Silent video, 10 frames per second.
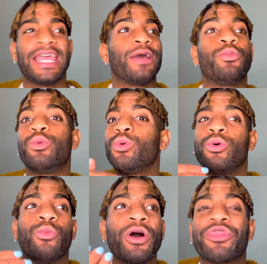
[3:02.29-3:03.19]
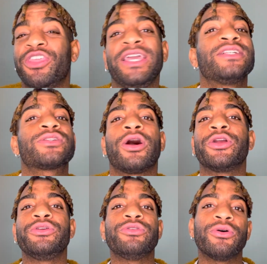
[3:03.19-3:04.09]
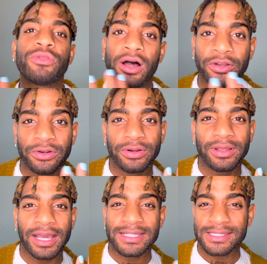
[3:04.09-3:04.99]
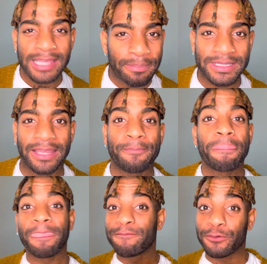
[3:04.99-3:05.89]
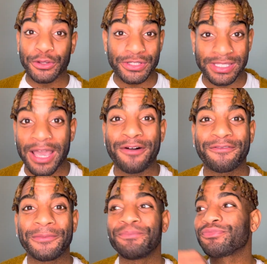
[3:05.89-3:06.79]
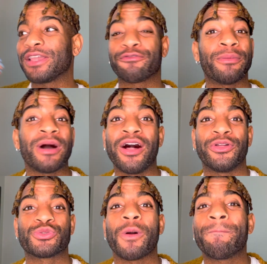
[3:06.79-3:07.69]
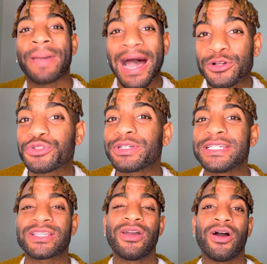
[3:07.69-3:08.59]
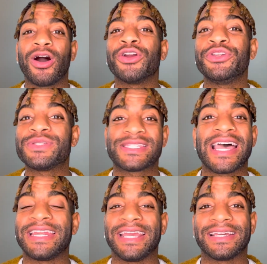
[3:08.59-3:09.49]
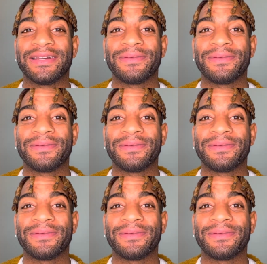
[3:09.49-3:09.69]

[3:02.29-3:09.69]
What things are you no longer accepting for yourself, from others? What boundaries are you setting?